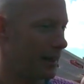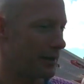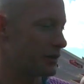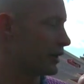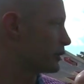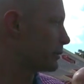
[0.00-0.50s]

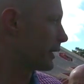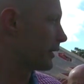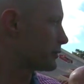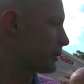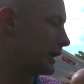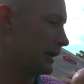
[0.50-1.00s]
lacks the
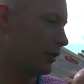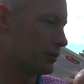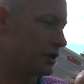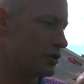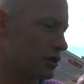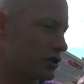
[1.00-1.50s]
experience, but he
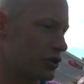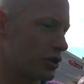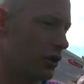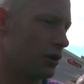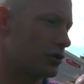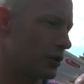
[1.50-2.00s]
knows he's just as
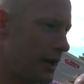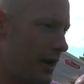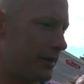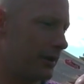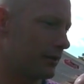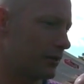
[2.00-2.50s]
good. So
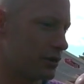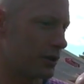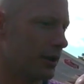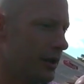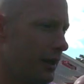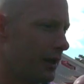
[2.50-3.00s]
yeah, I think there's
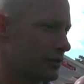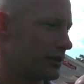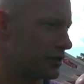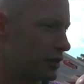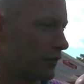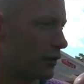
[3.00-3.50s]
a
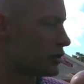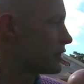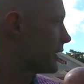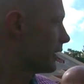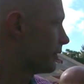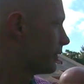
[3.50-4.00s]
sense of
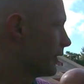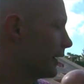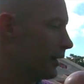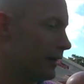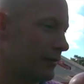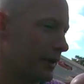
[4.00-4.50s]
urgency of
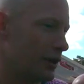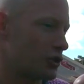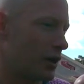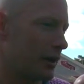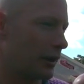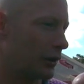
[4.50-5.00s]
again,
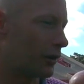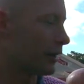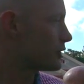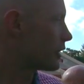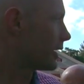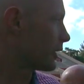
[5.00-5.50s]
trying to learn
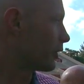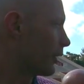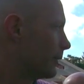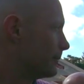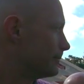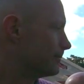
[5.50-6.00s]
and trying to grow.